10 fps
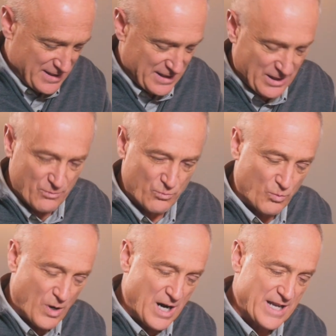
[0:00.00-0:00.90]

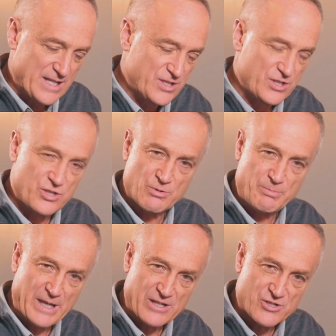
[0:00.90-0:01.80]
wanted to do a
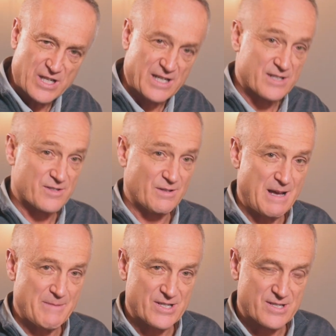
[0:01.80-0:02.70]
PhD in
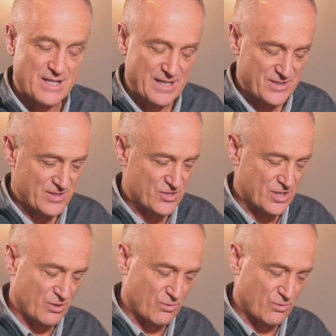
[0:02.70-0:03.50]
Islamic studies. And so